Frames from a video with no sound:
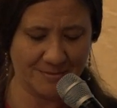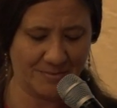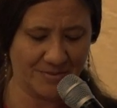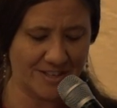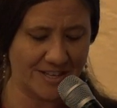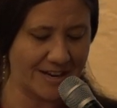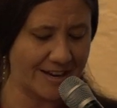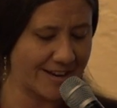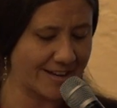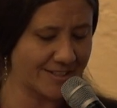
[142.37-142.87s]

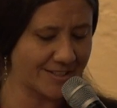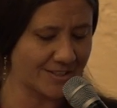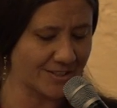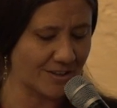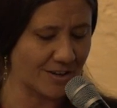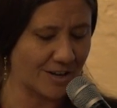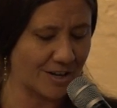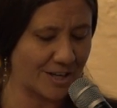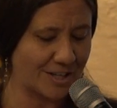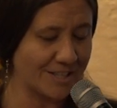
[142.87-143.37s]
the
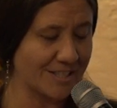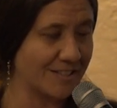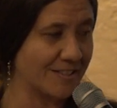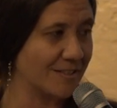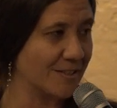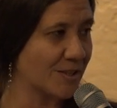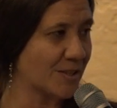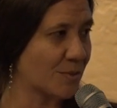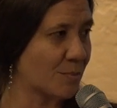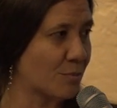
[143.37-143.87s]
Asgard, in
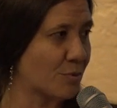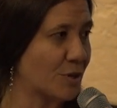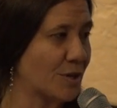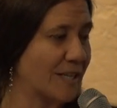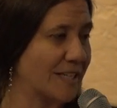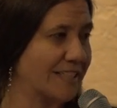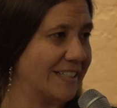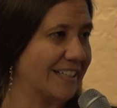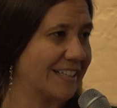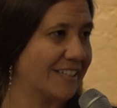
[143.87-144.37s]
the
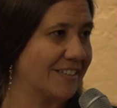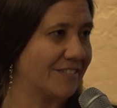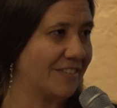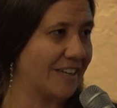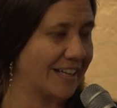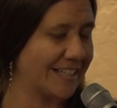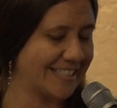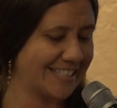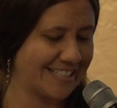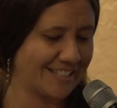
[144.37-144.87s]
spring of
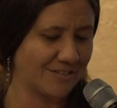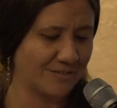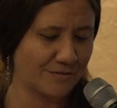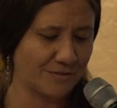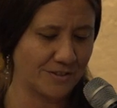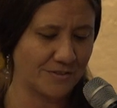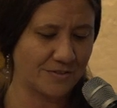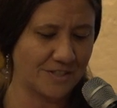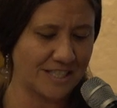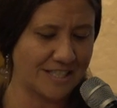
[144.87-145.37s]

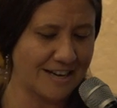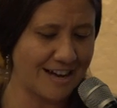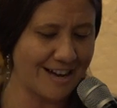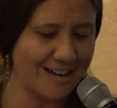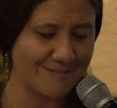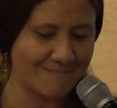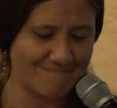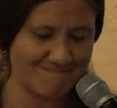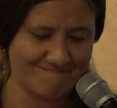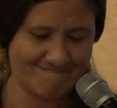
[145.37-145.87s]

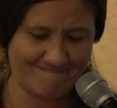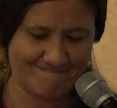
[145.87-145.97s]
1959.